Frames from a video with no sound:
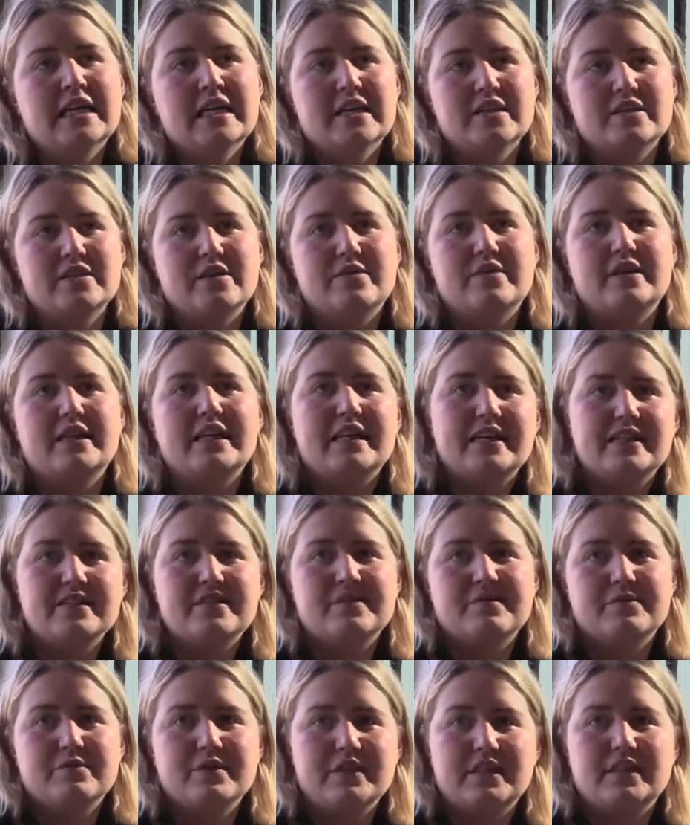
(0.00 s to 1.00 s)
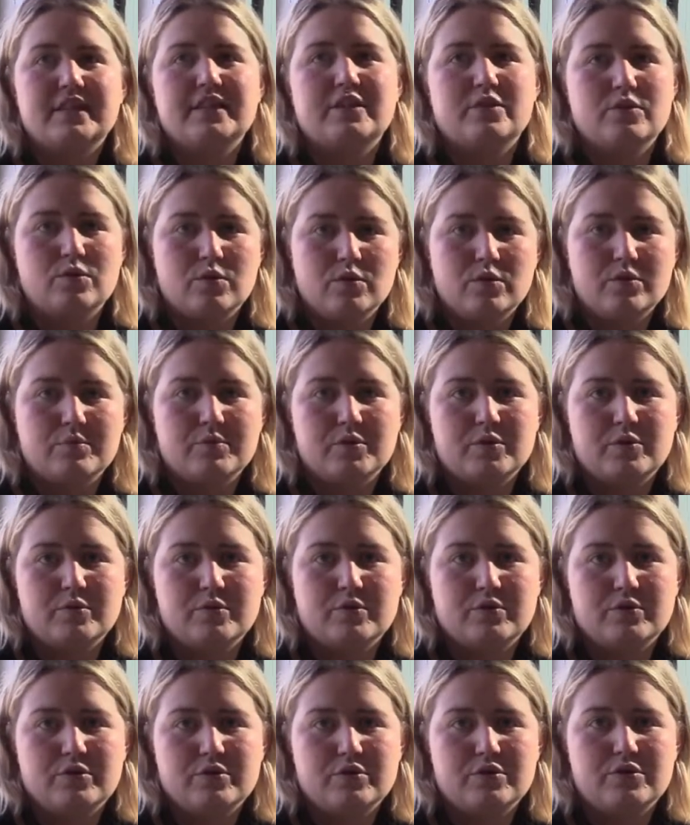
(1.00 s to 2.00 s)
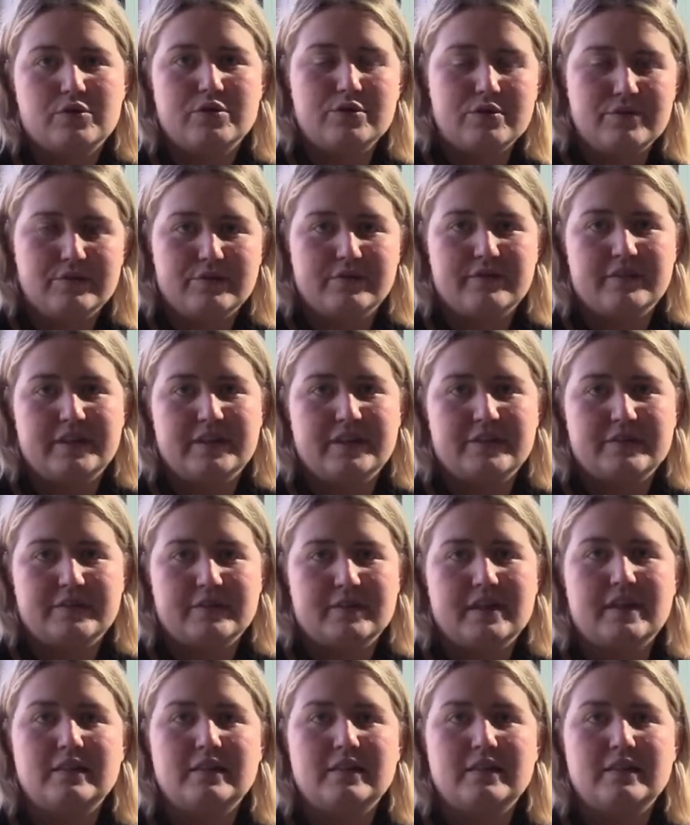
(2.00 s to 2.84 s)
So it is really normal to feel